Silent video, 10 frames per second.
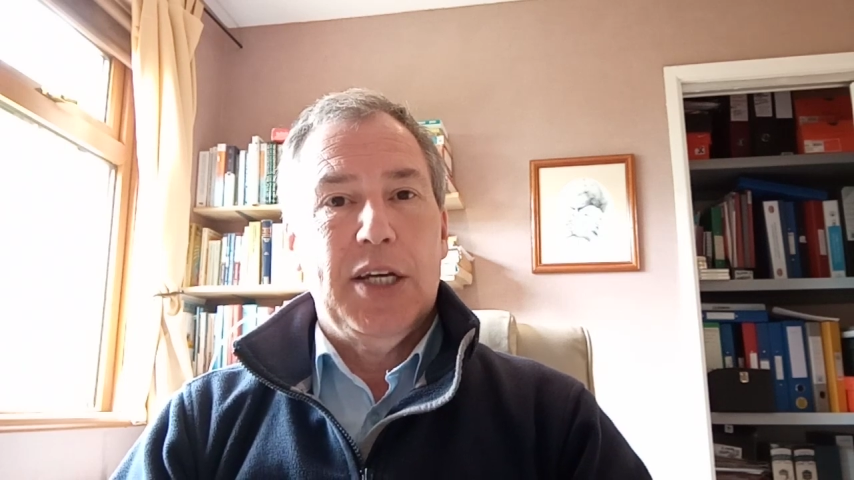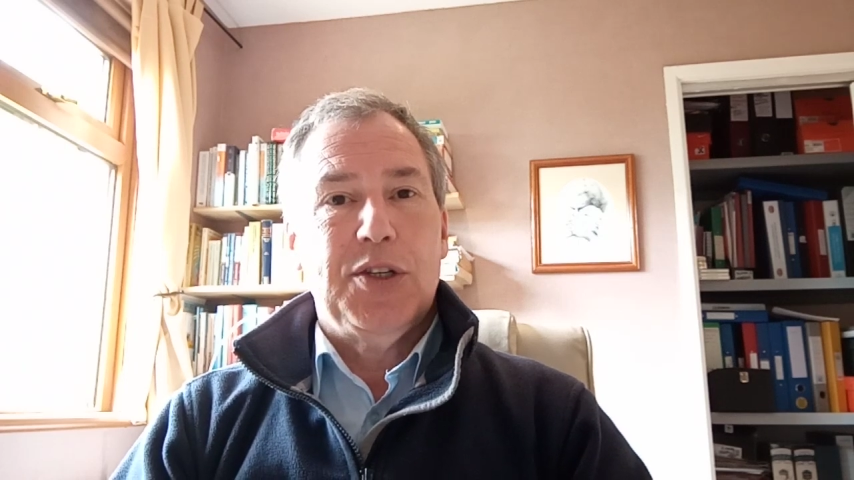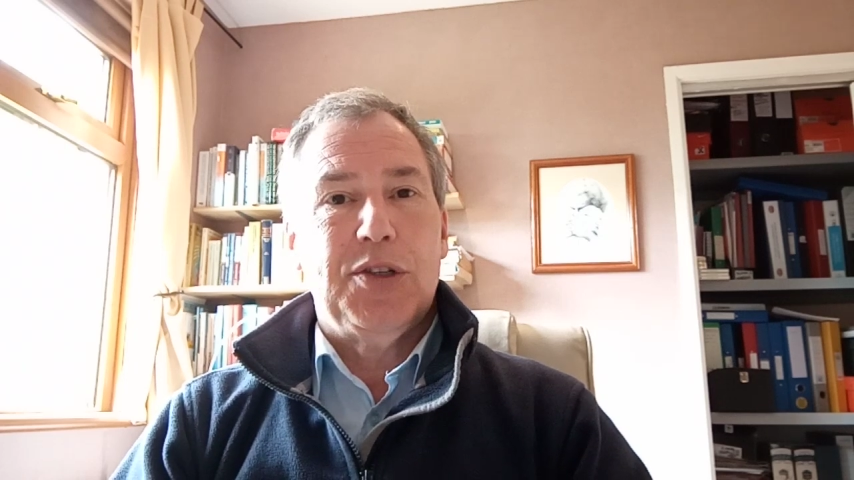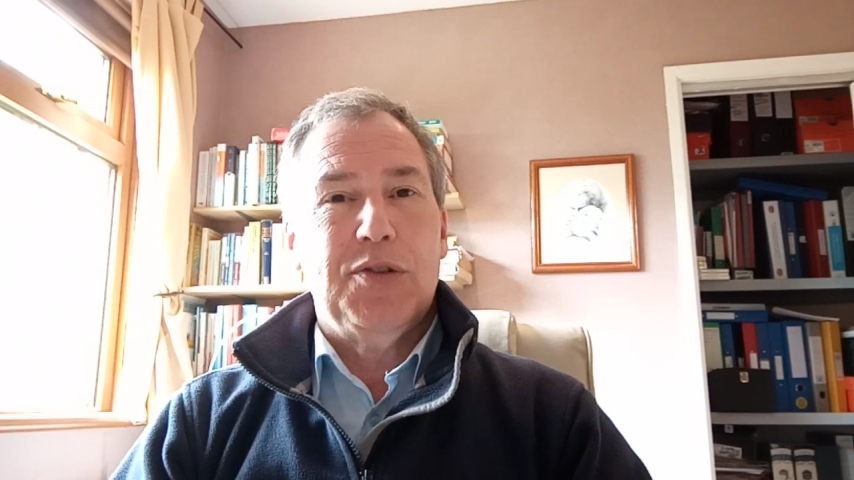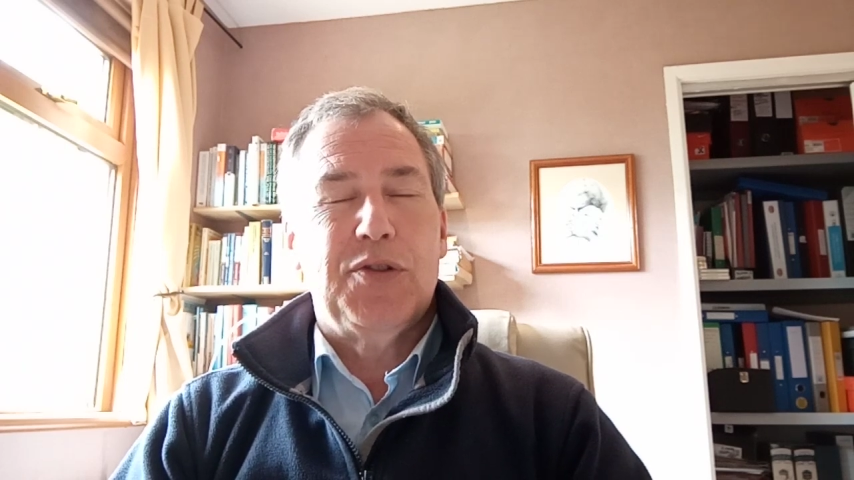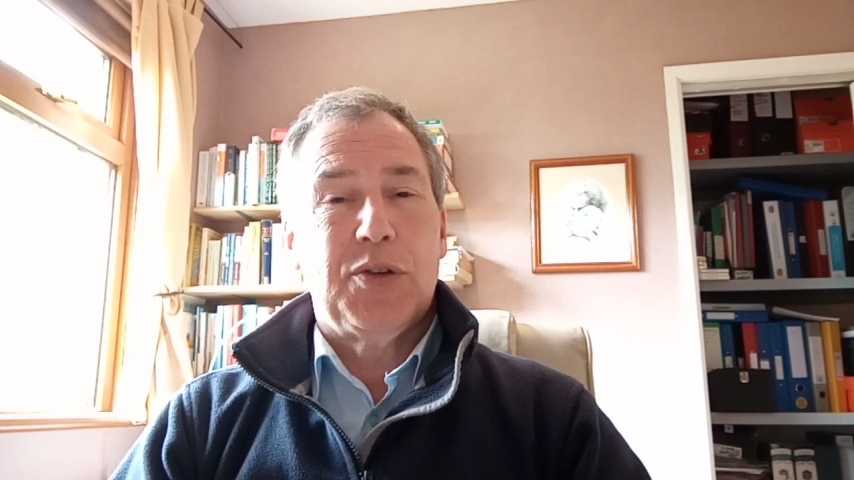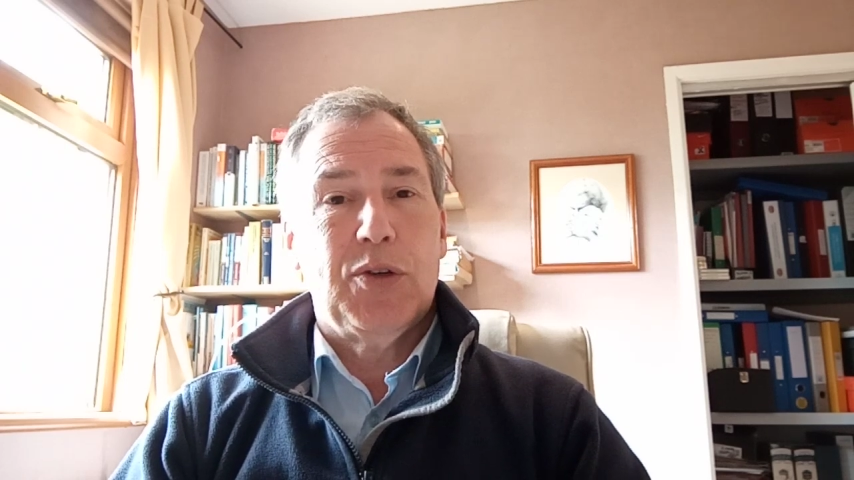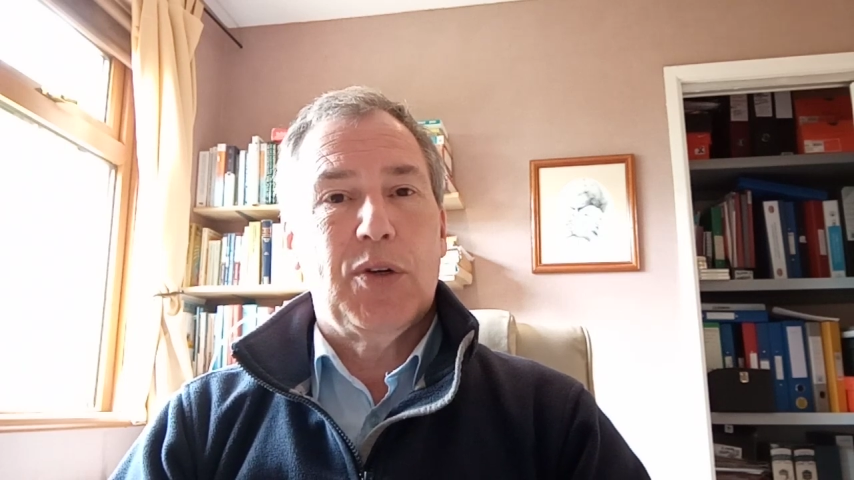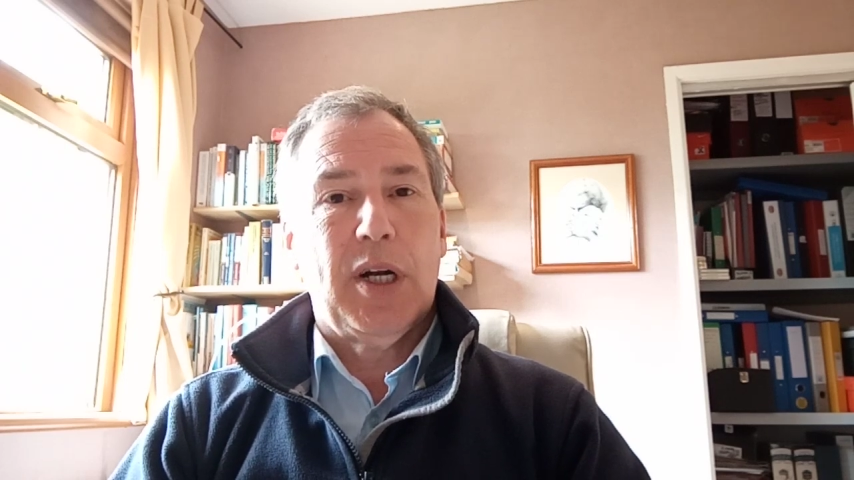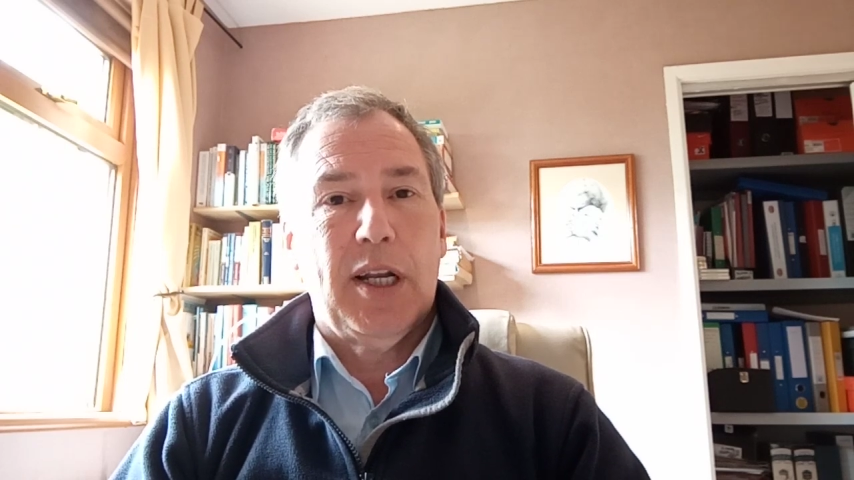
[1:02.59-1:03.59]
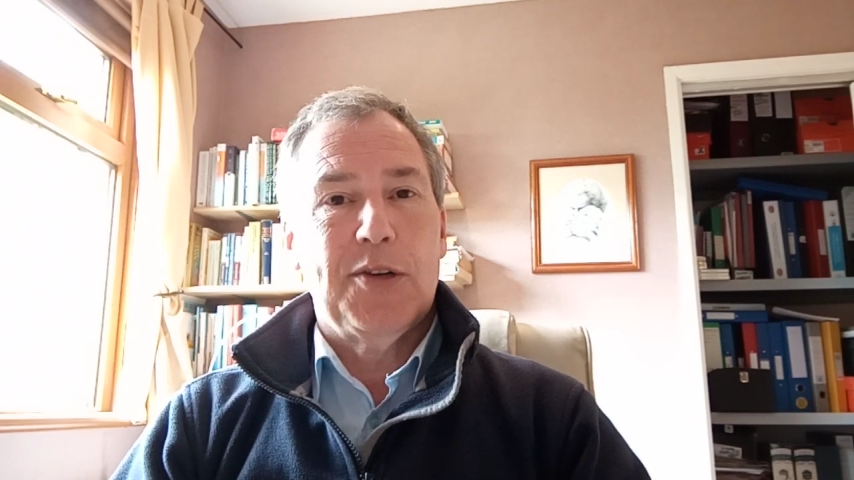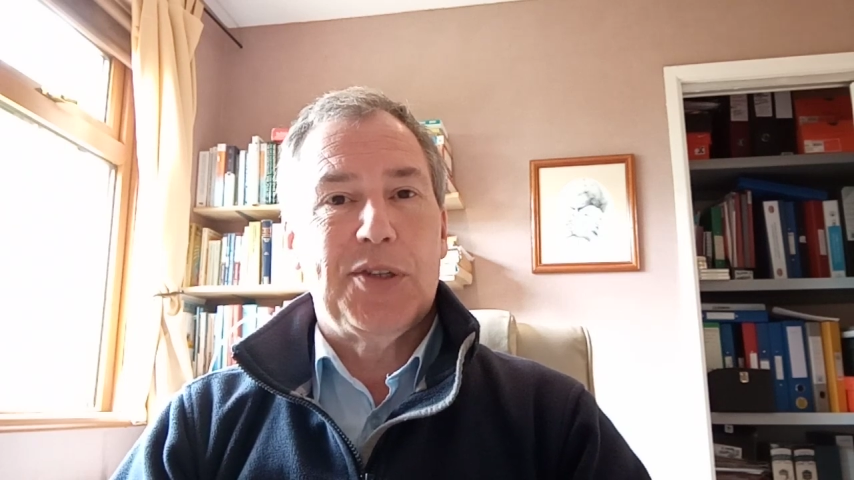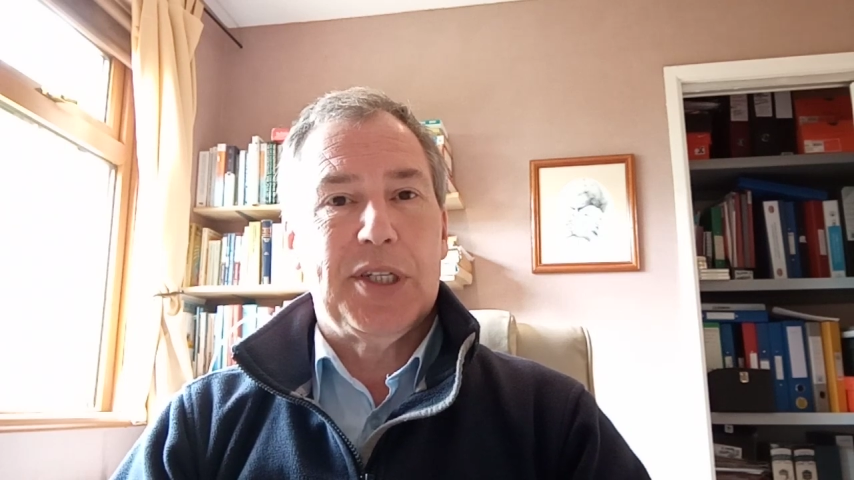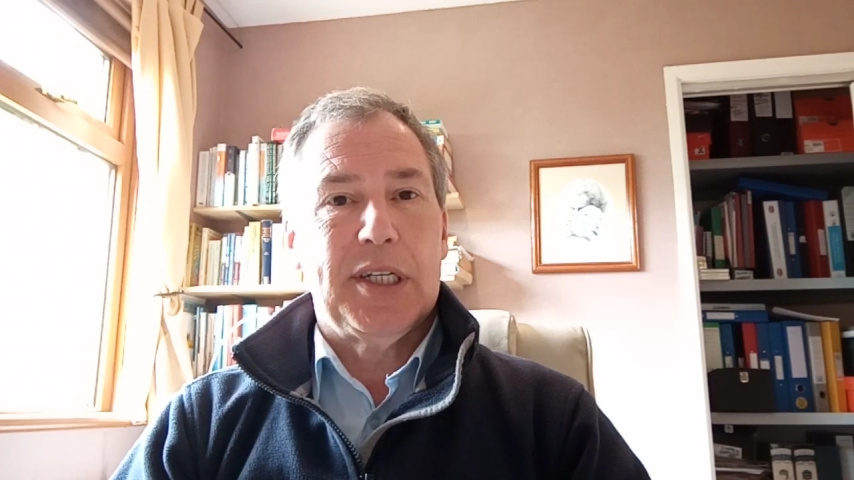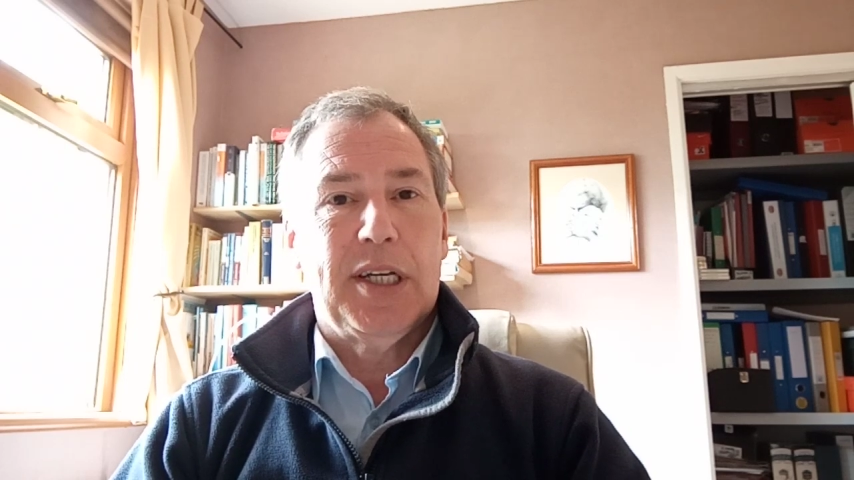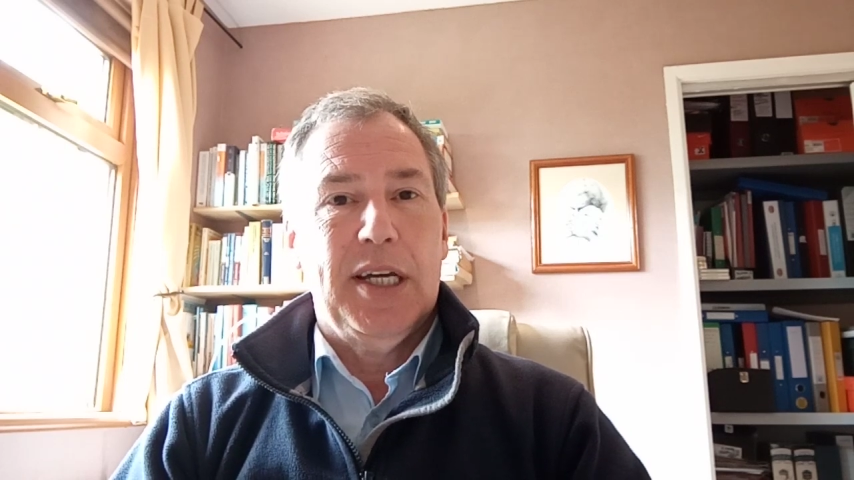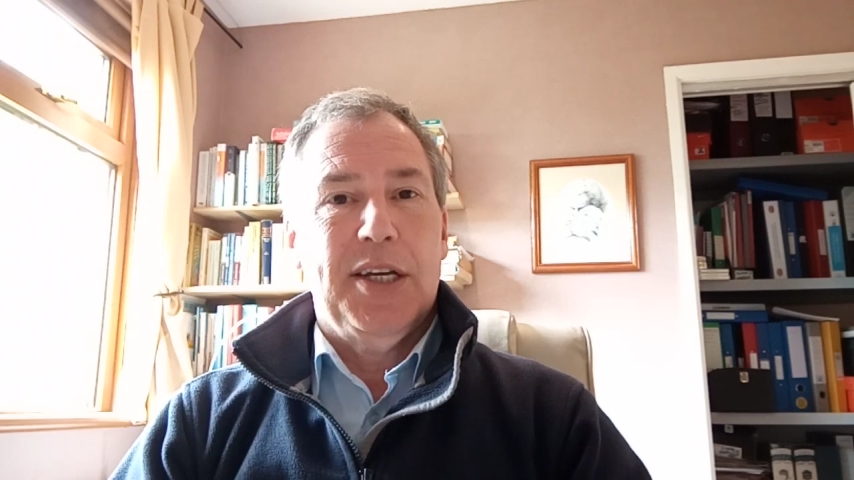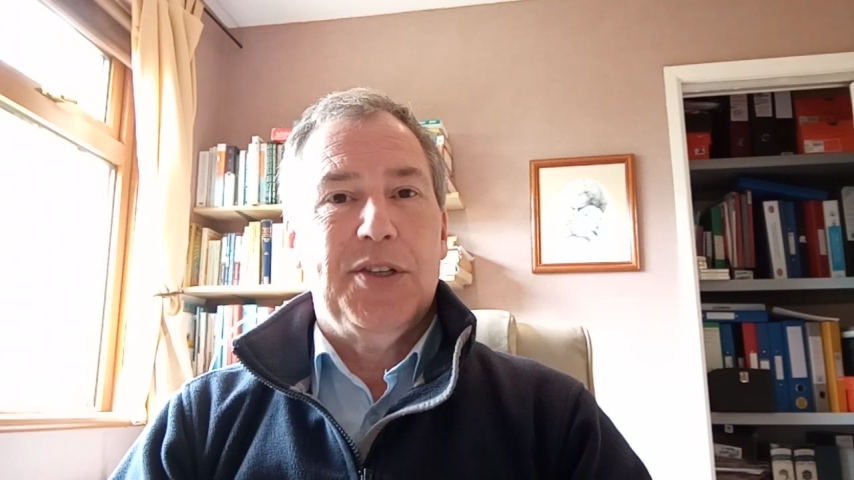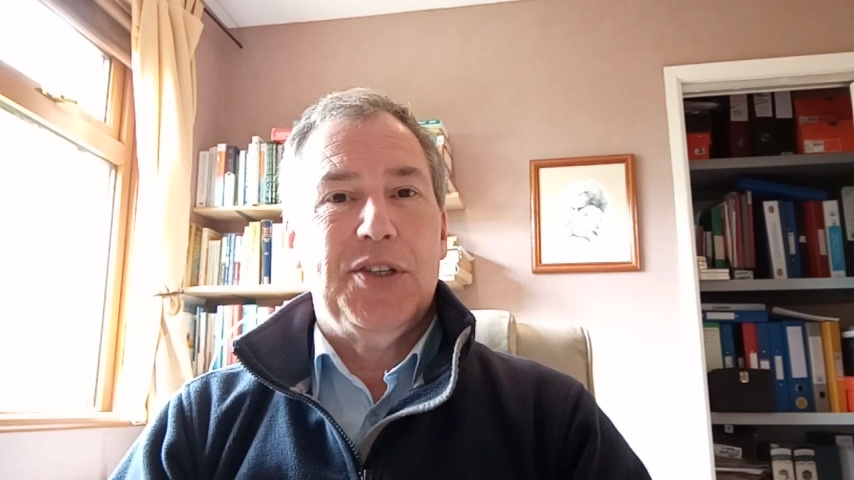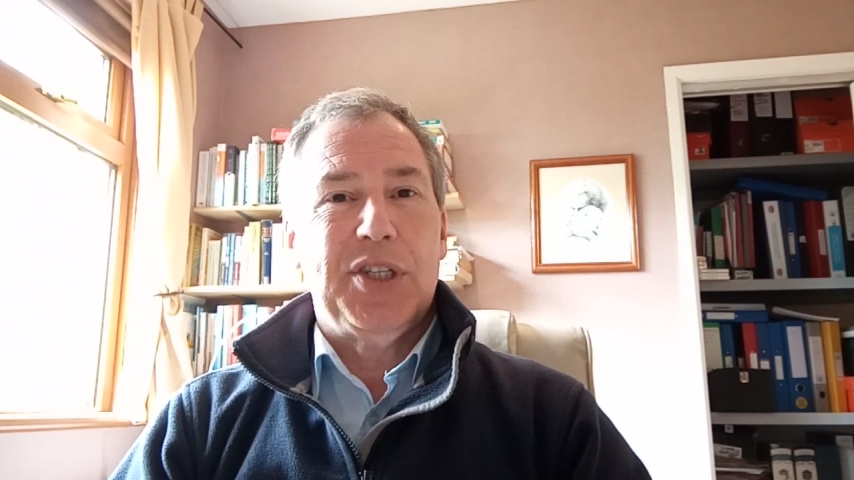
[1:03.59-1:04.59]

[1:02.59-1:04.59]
to draw closer to